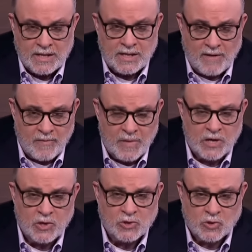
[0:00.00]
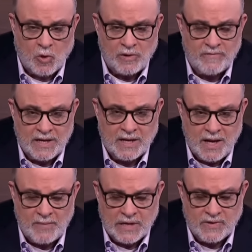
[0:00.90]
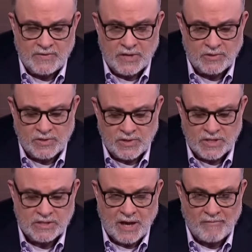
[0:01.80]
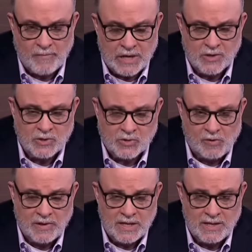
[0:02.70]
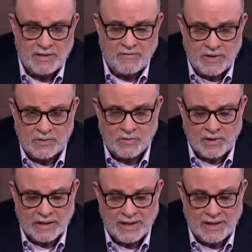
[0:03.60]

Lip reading: Government control of economic decisions is government control of the individual